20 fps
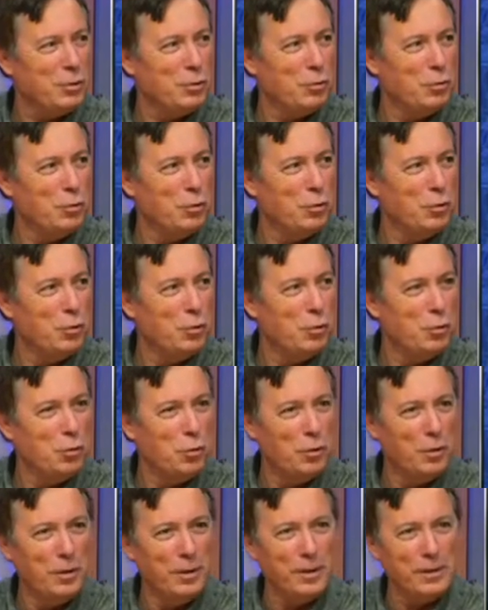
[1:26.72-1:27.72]

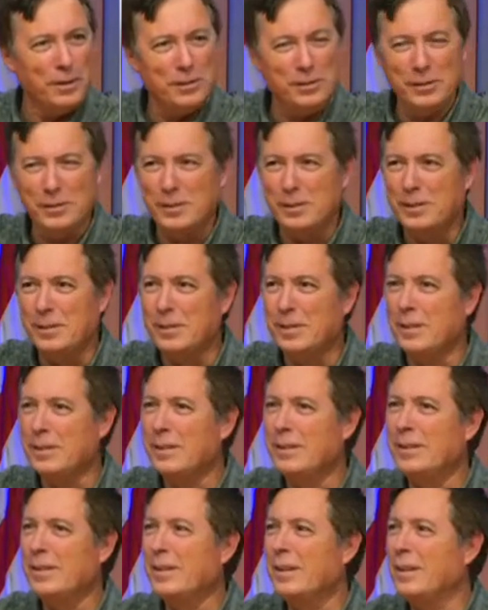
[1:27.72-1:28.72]

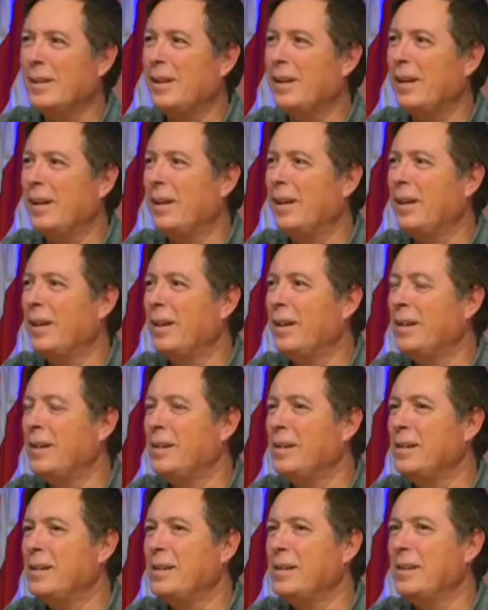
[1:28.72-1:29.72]

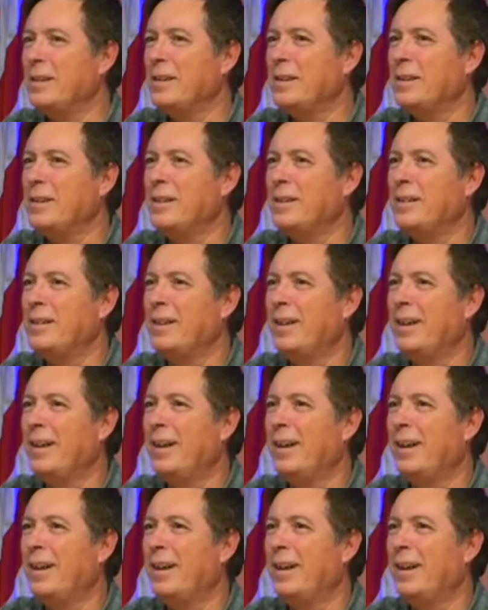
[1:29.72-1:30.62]
This person isn't speaking.